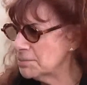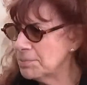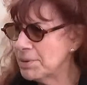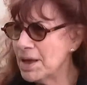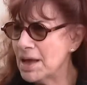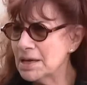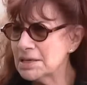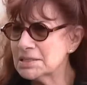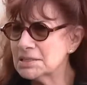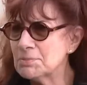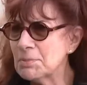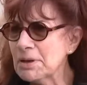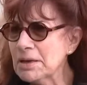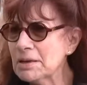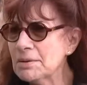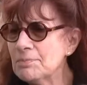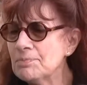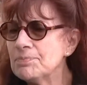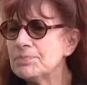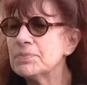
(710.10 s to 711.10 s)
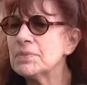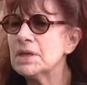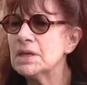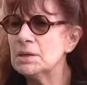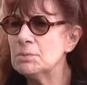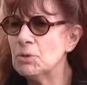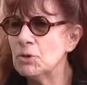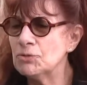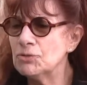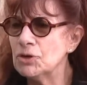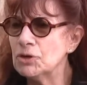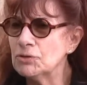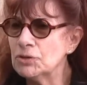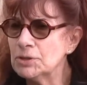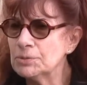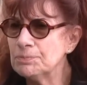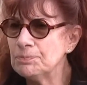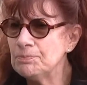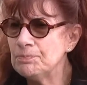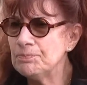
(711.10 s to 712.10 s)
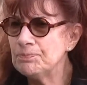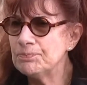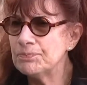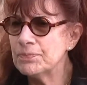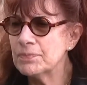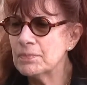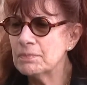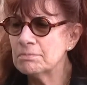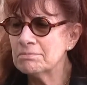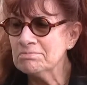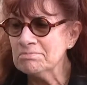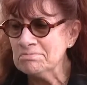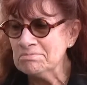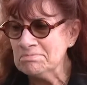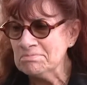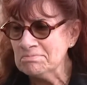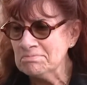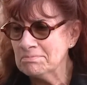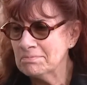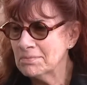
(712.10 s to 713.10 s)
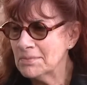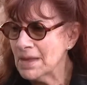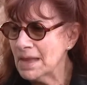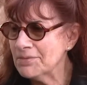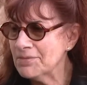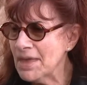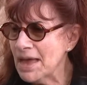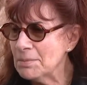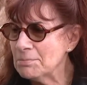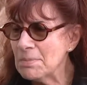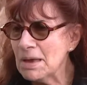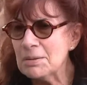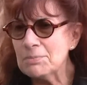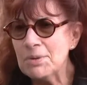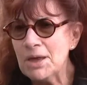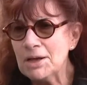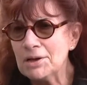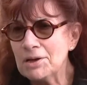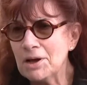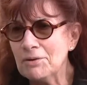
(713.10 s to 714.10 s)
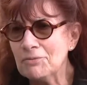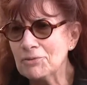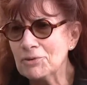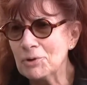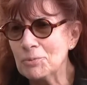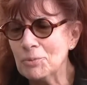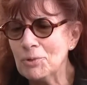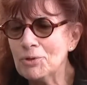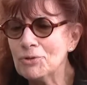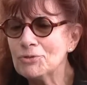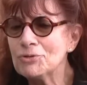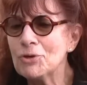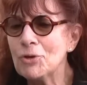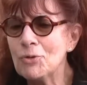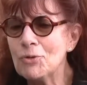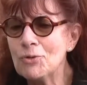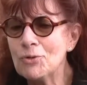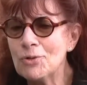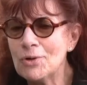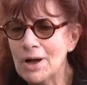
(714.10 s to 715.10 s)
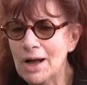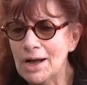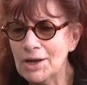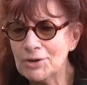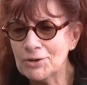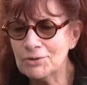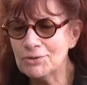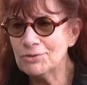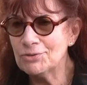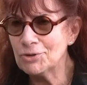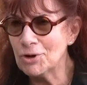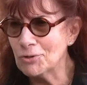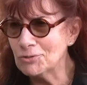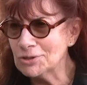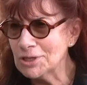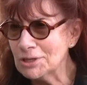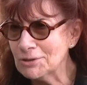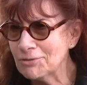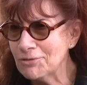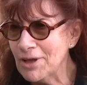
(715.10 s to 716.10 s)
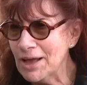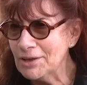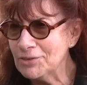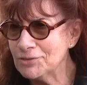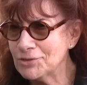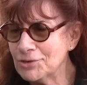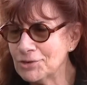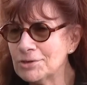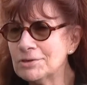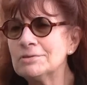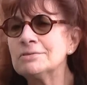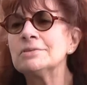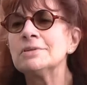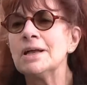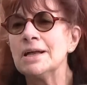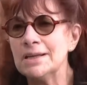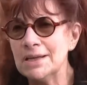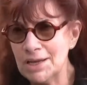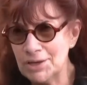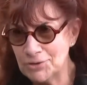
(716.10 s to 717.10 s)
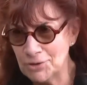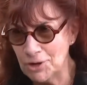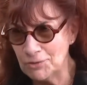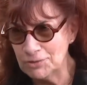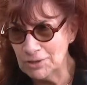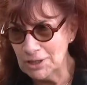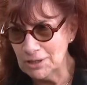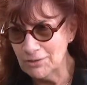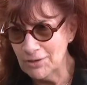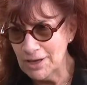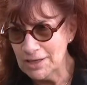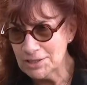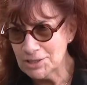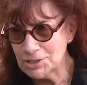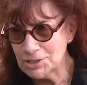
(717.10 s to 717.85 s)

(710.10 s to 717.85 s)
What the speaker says: let him pass me. He moved over. And that made me uncomfortable, so I drove a little faster, and he drove a little